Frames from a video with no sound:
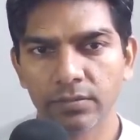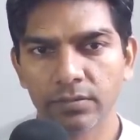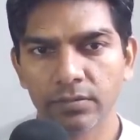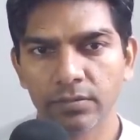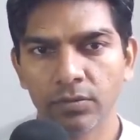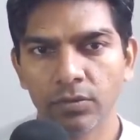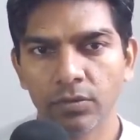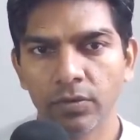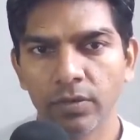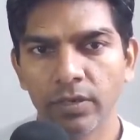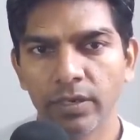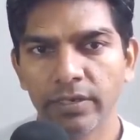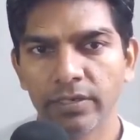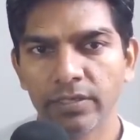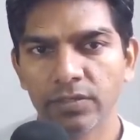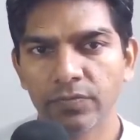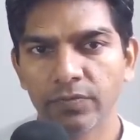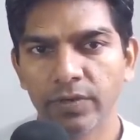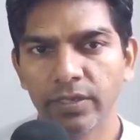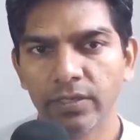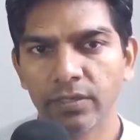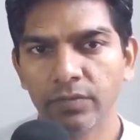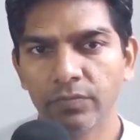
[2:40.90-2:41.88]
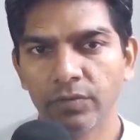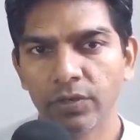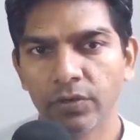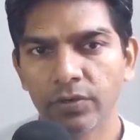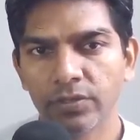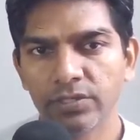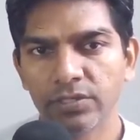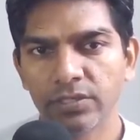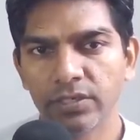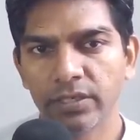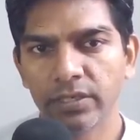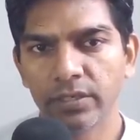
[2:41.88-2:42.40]
or let us find the
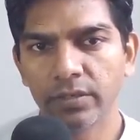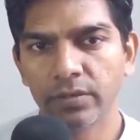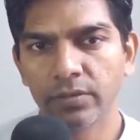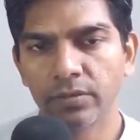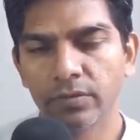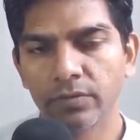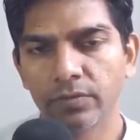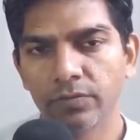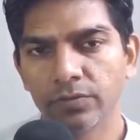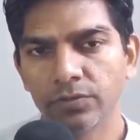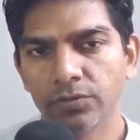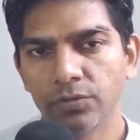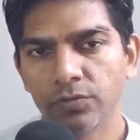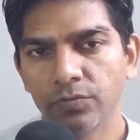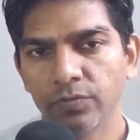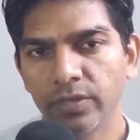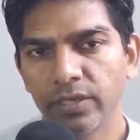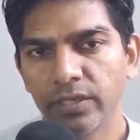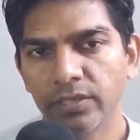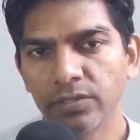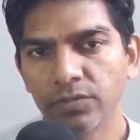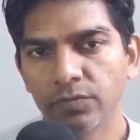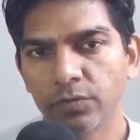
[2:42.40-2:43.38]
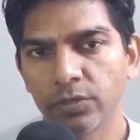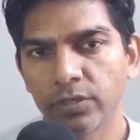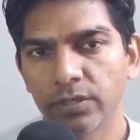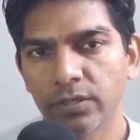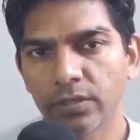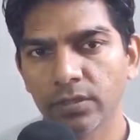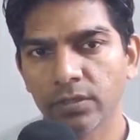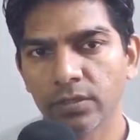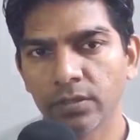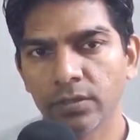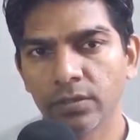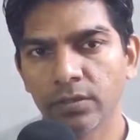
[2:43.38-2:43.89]
velocity. So V is what?
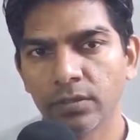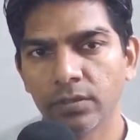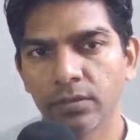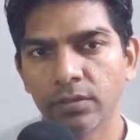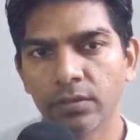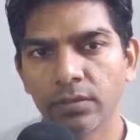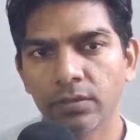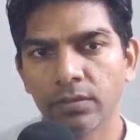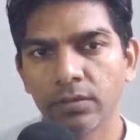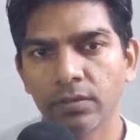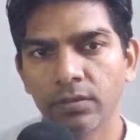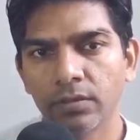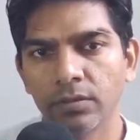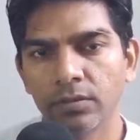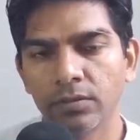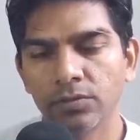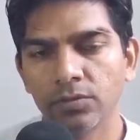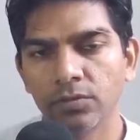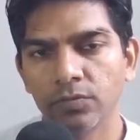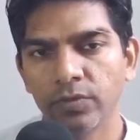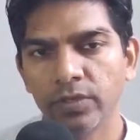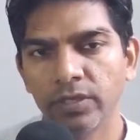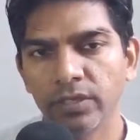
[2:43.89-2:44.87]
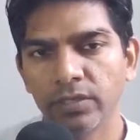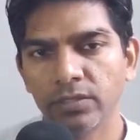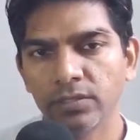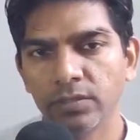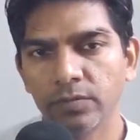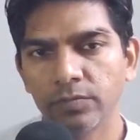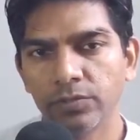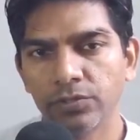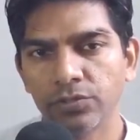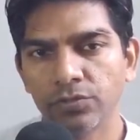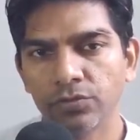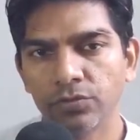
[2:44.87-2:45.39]
So V is
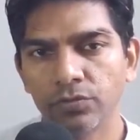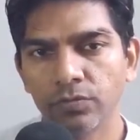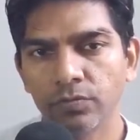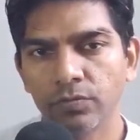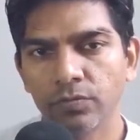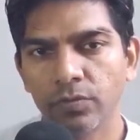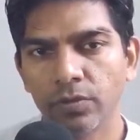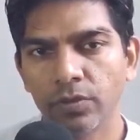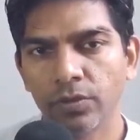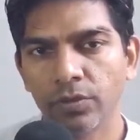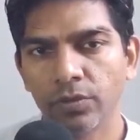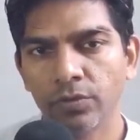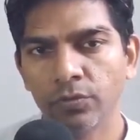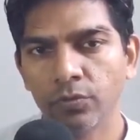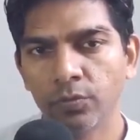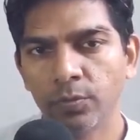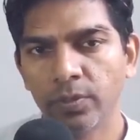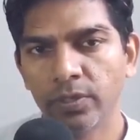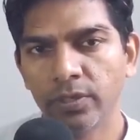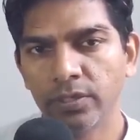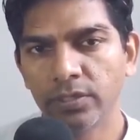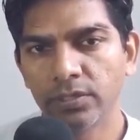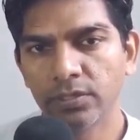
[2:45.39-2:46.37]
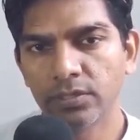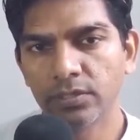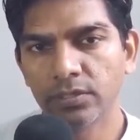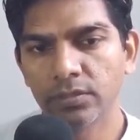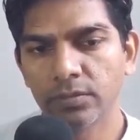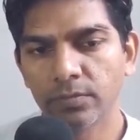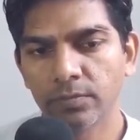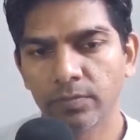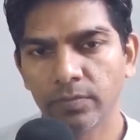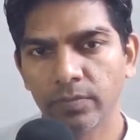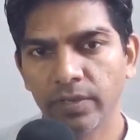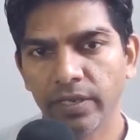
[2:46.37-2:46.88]
equals to U
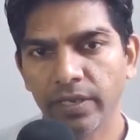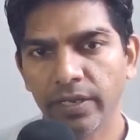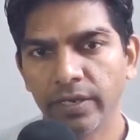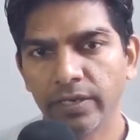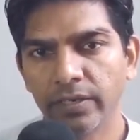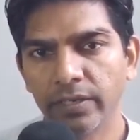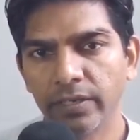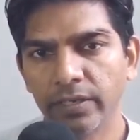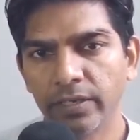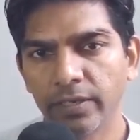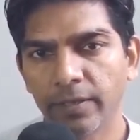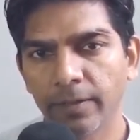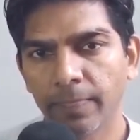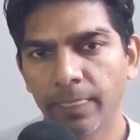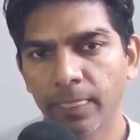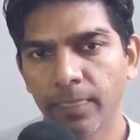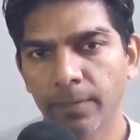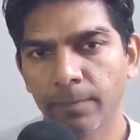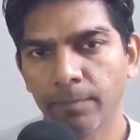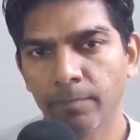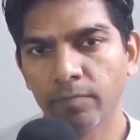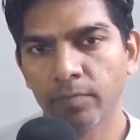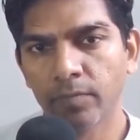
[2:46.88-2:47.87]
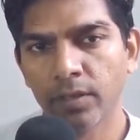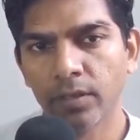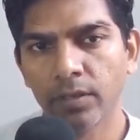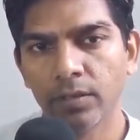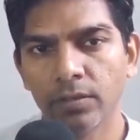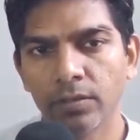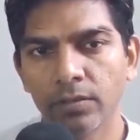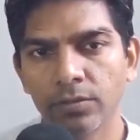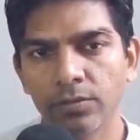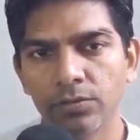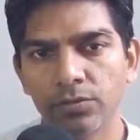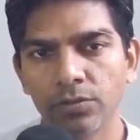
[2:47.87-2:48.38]
plus AT.
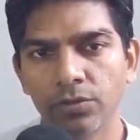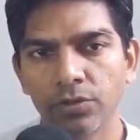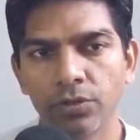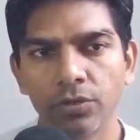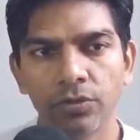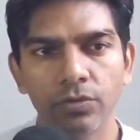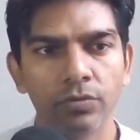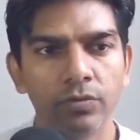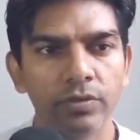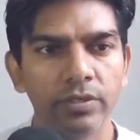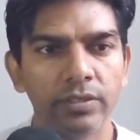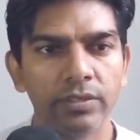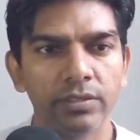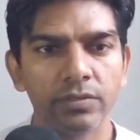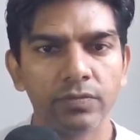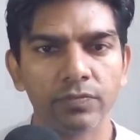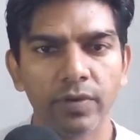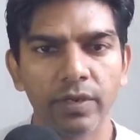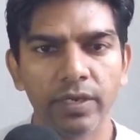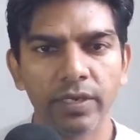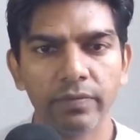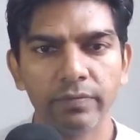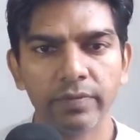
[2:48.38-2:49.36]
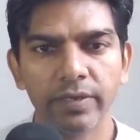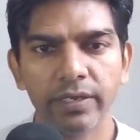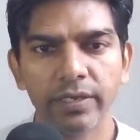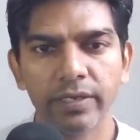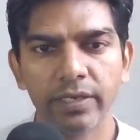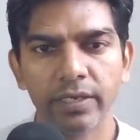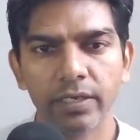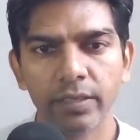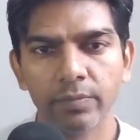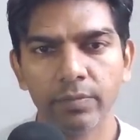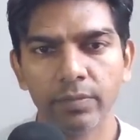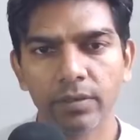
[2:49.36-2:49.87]
So U is 5 I
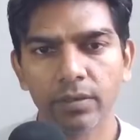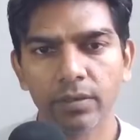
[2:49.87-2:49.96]
cap,